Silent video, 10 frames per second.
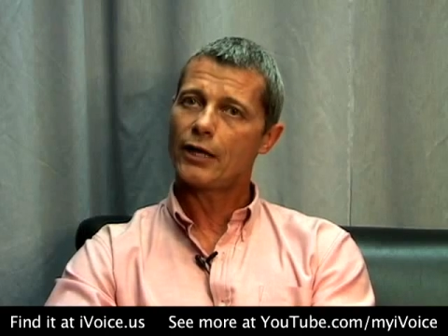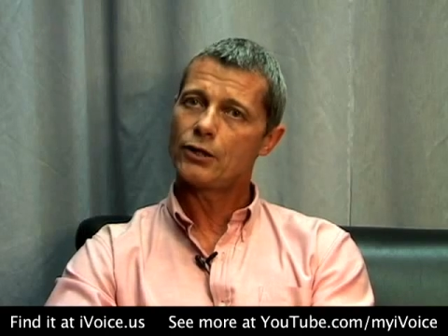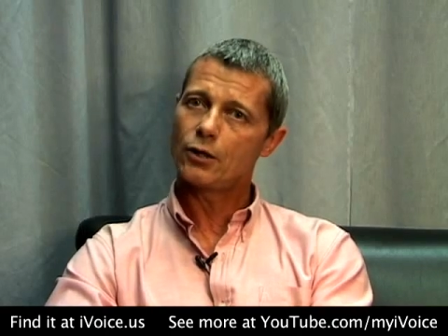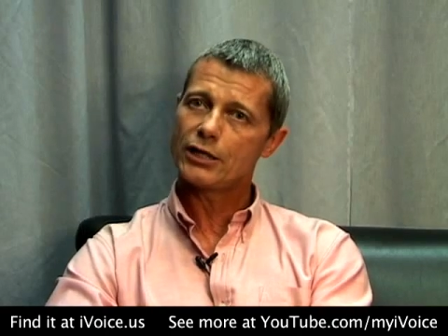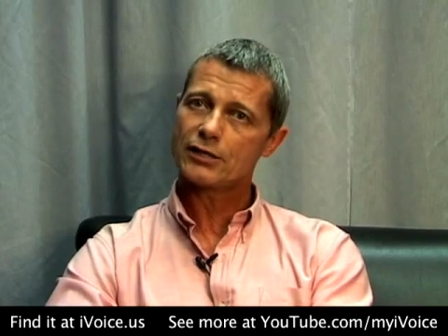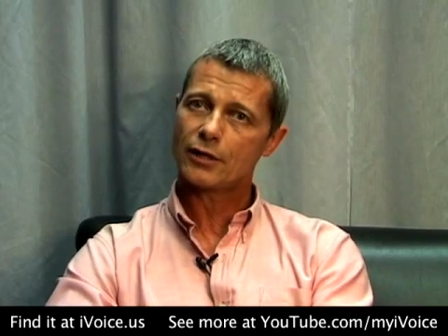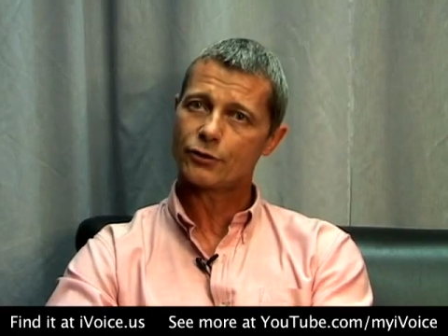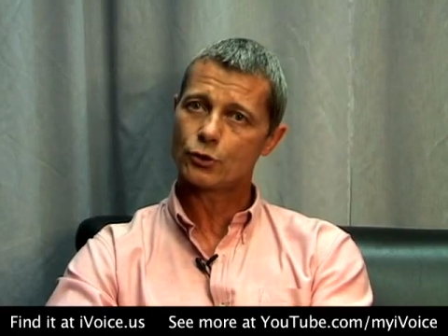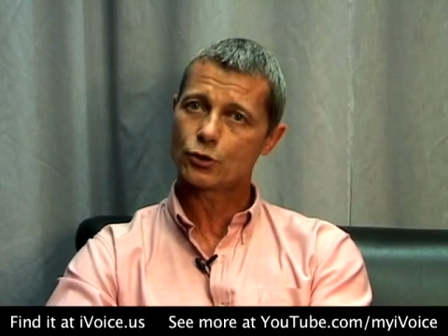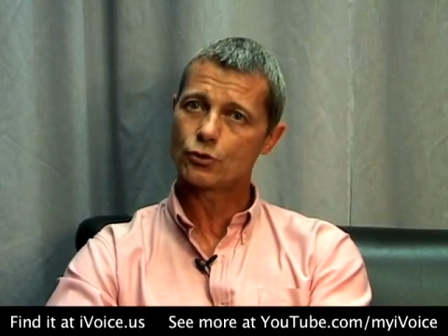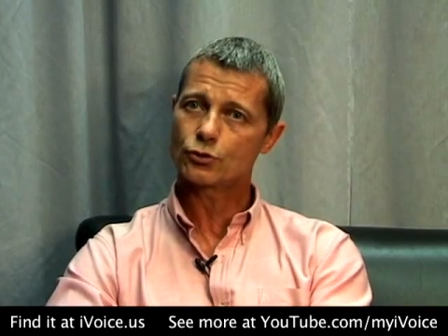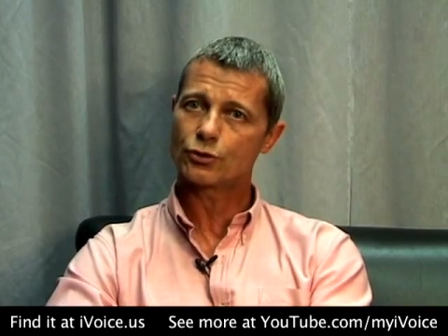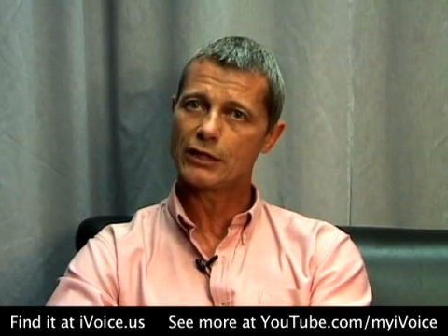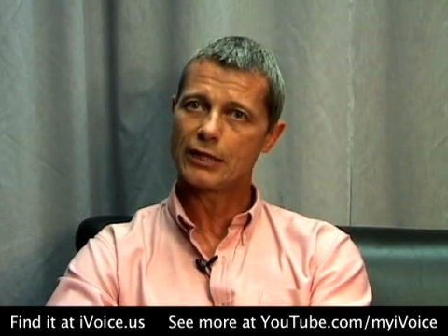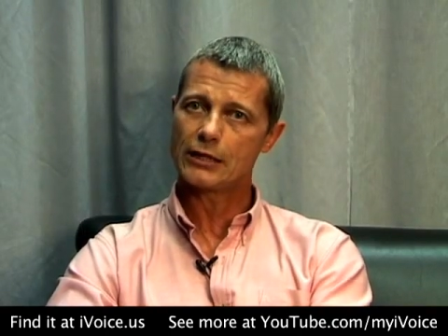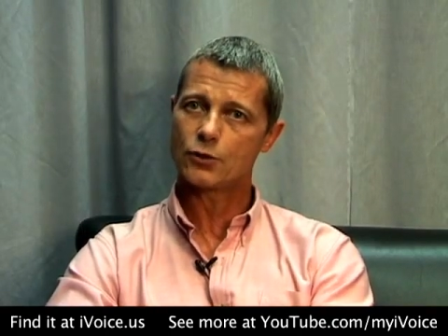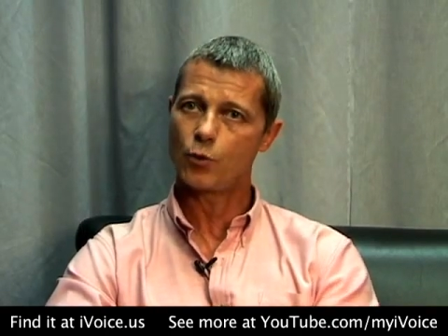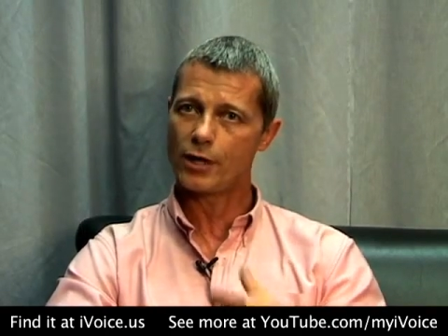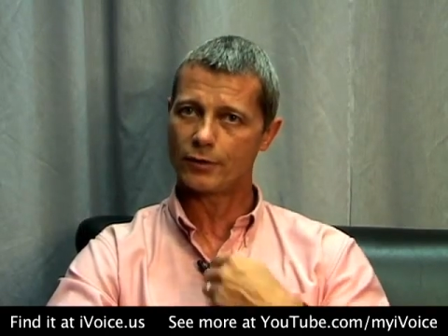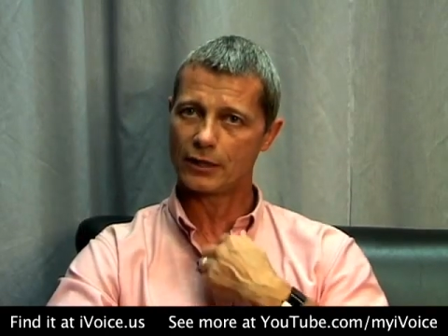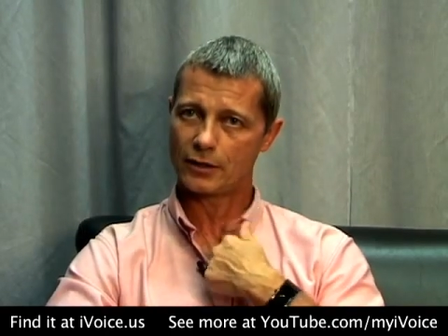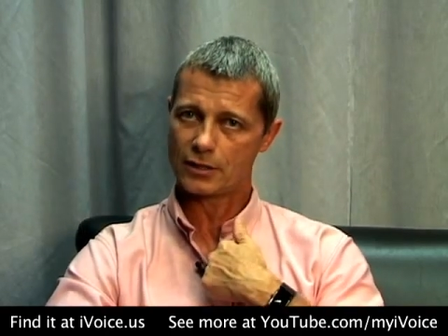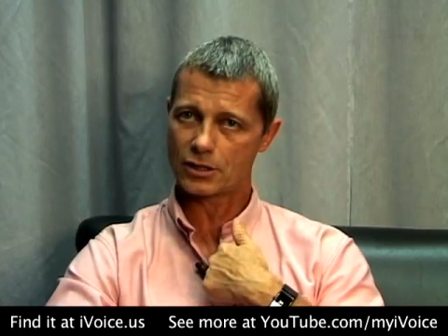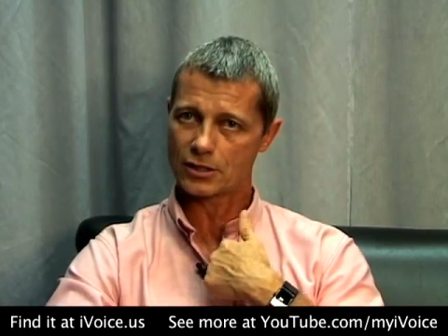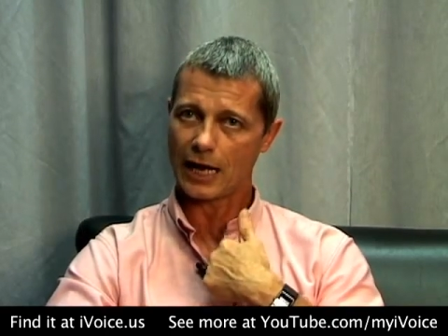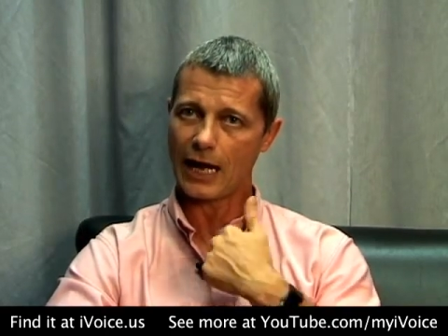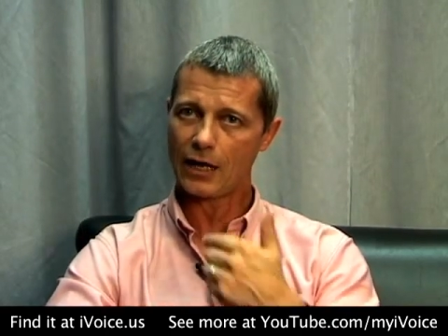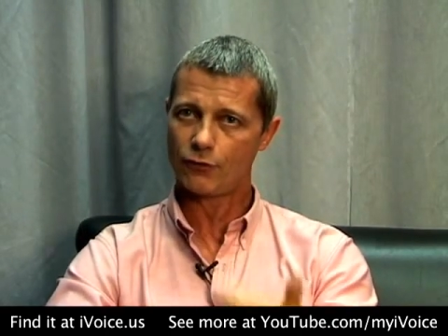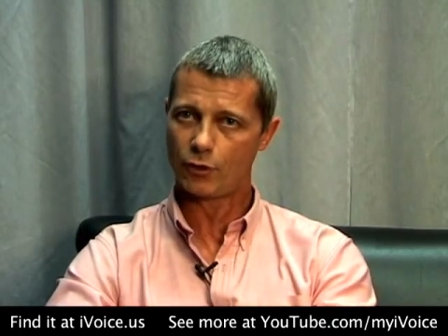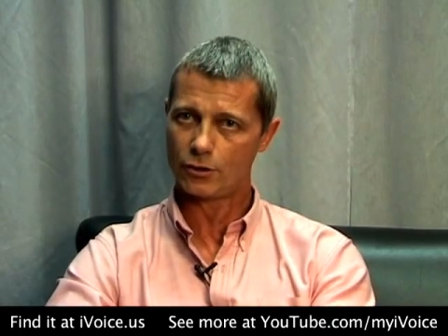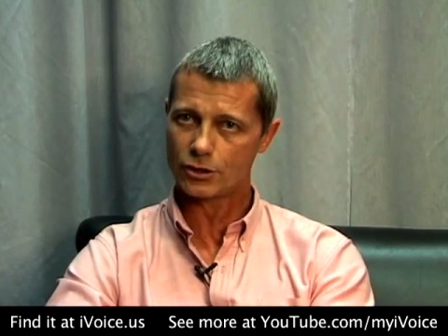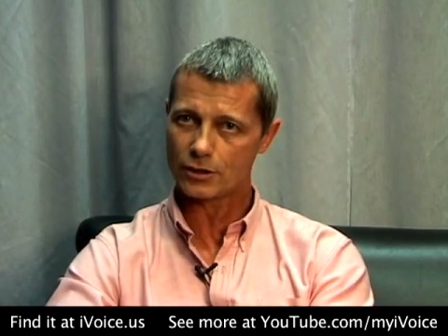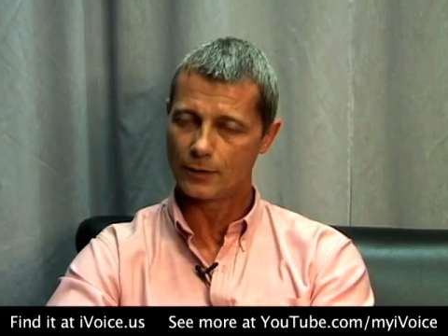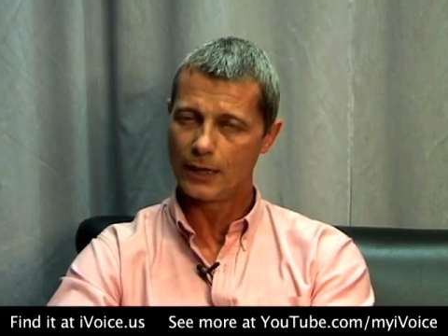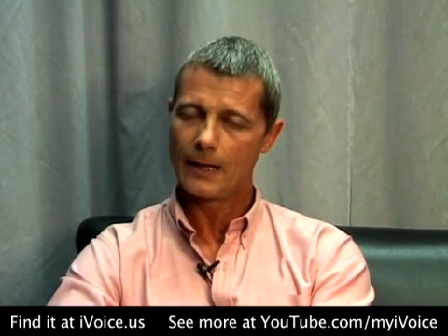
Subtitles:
I noticed after 2-3 days wearing this iVoice,